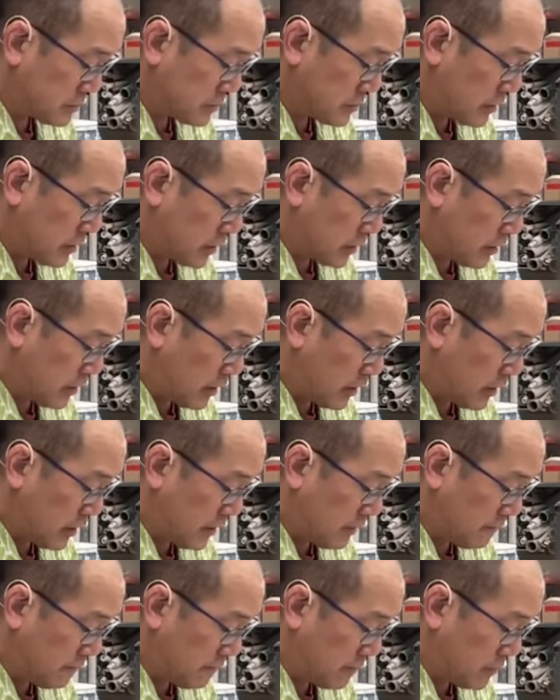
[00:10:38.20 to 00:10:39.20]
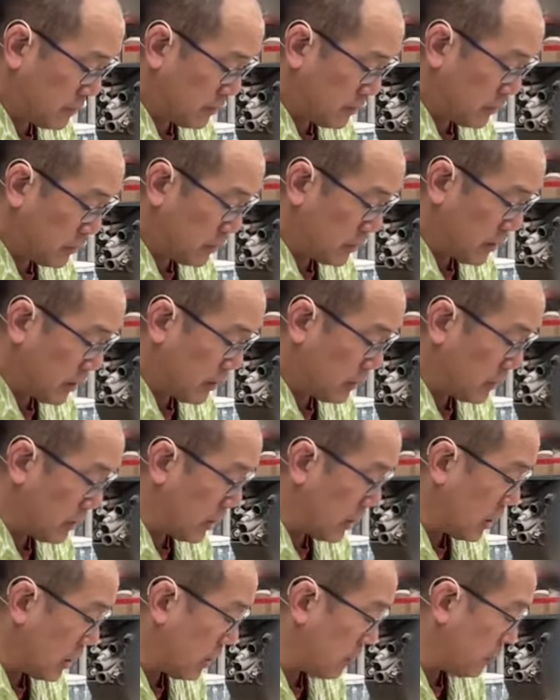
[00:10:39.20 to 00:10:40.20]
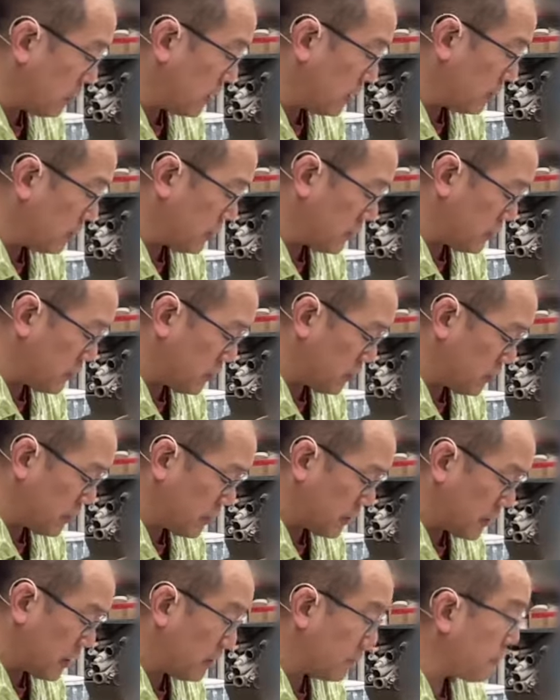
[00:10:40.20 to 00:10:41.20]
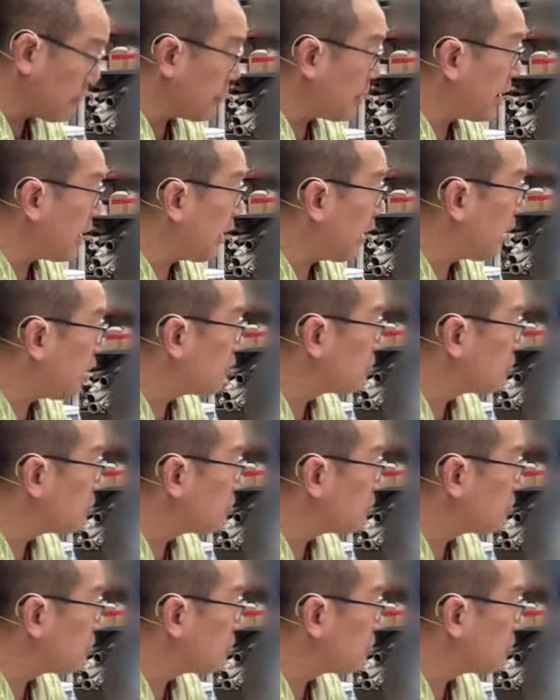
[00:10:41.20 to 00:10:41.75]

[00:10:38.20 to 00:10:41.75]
Like that, going down. Now, I want to be super careful about how